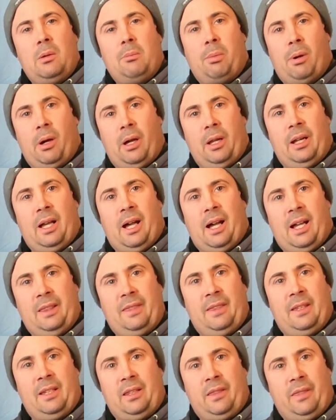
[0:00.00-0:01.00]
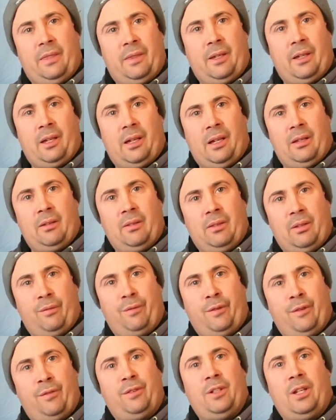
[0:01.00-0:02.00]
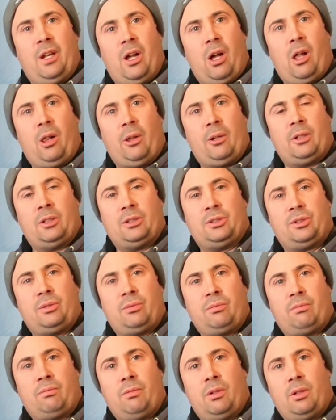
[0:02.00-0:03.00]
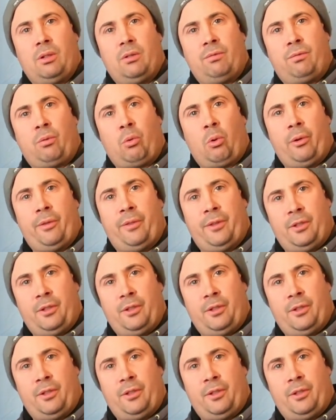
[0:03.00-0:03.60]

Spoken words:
but I think the $50 for the